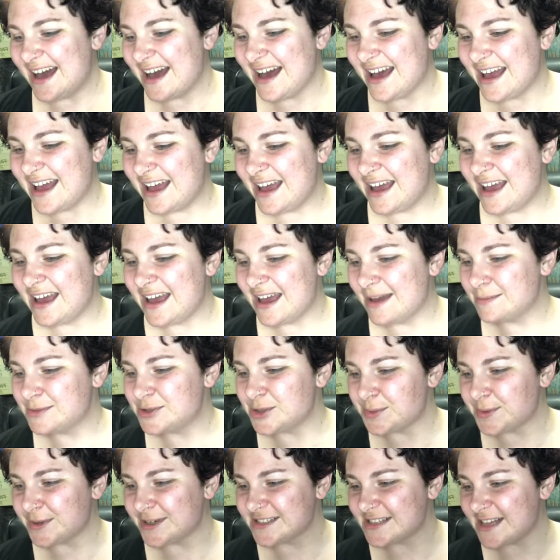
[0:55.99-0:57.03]
i am
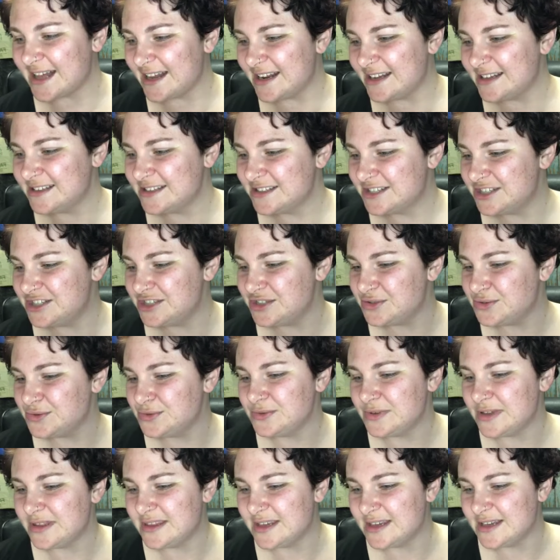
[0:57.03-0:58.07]
super excited to
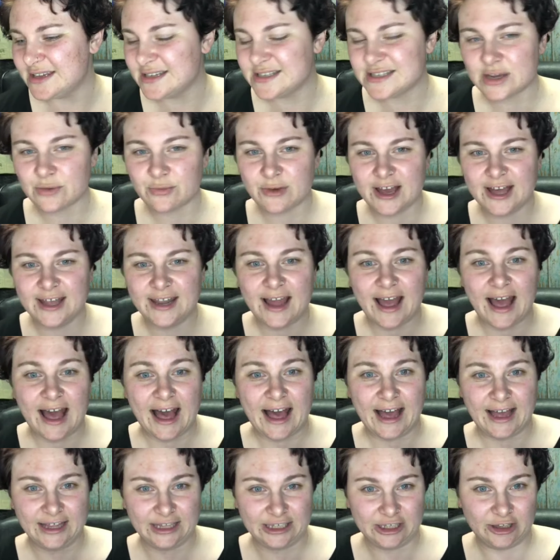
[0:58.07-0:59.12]
do this red
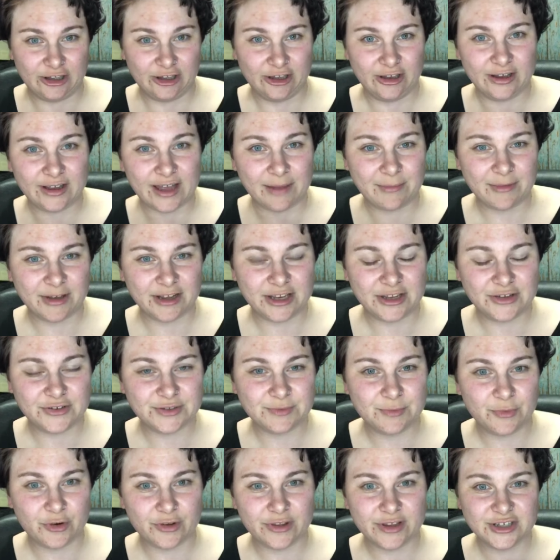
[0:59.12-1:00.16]
eye look i'm going to use
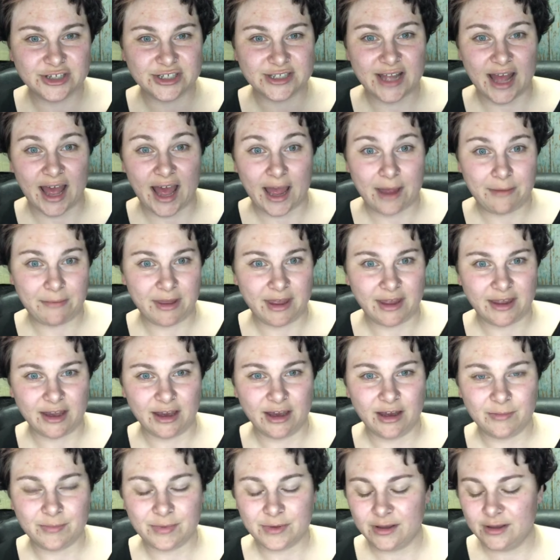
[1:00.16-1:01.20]
more than just eye
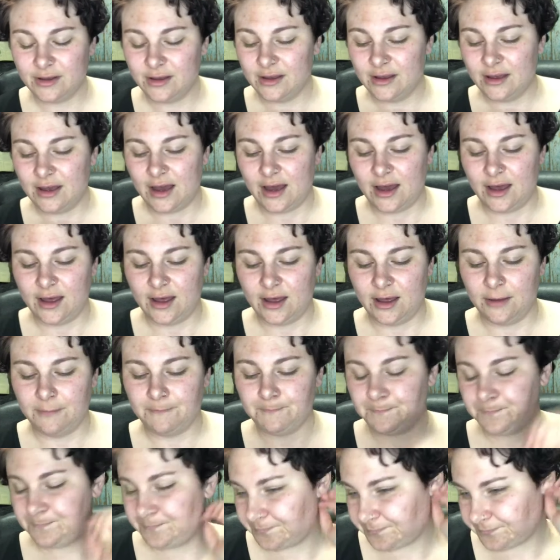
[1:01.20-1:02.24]
makeup
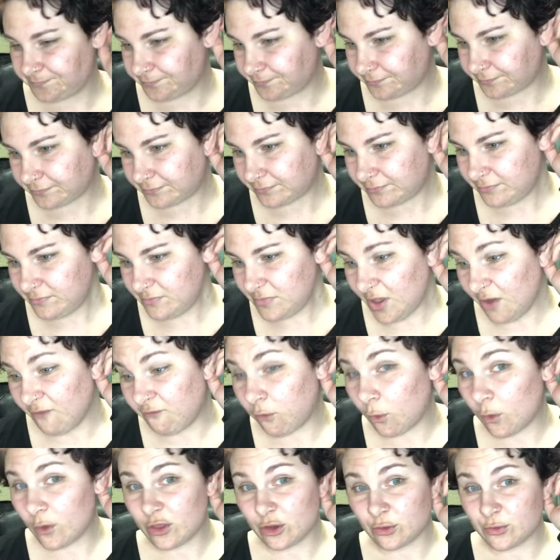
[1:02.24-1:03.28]
um
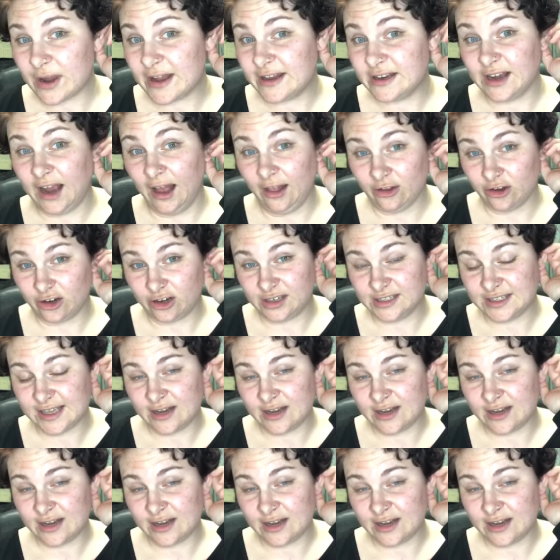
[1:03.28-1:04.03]
for the red color because